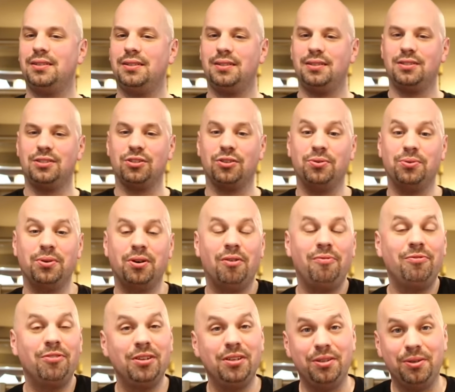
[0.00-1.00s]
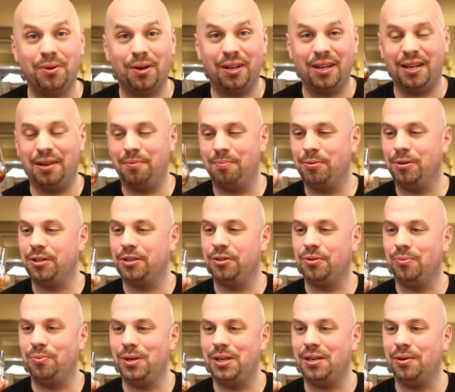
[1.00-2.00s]
So hopefully you all had a pretty
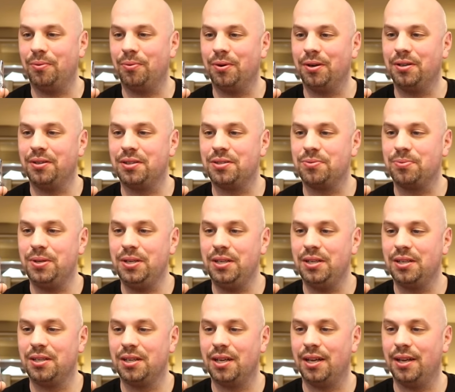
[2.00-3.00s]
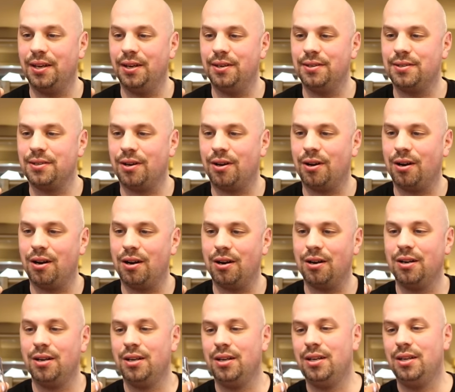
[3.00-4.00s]
good week at work this week and
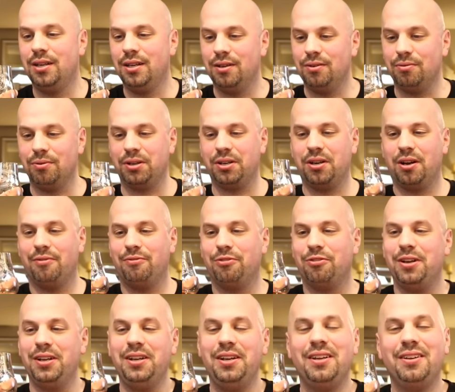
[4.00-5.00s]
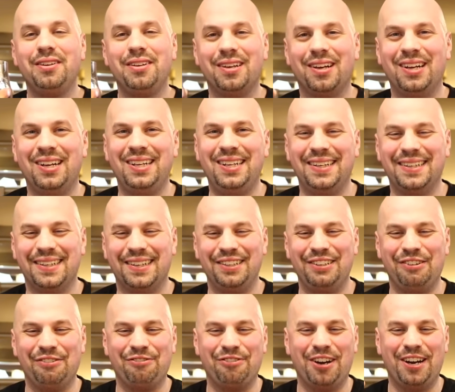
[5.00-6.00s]
are recovering on
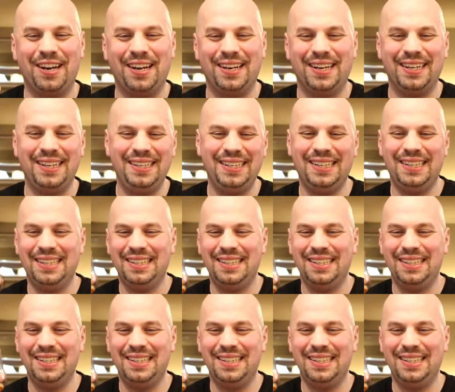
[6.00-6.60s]
your Friday night.